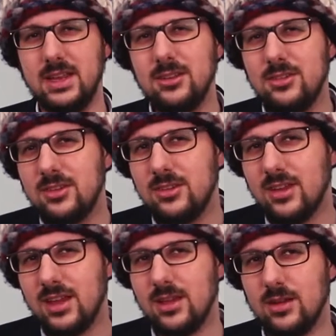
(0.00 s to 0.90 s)
Needless to
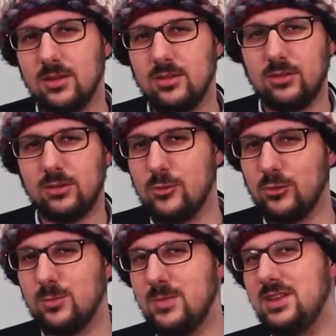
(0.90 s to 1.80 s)
say,
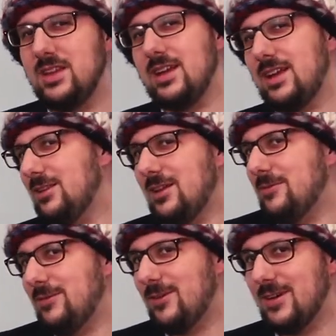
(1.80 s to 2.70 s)
social media had a lot
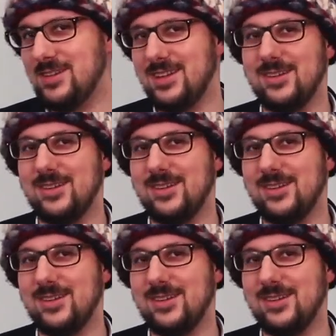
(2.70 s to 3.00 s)
of fun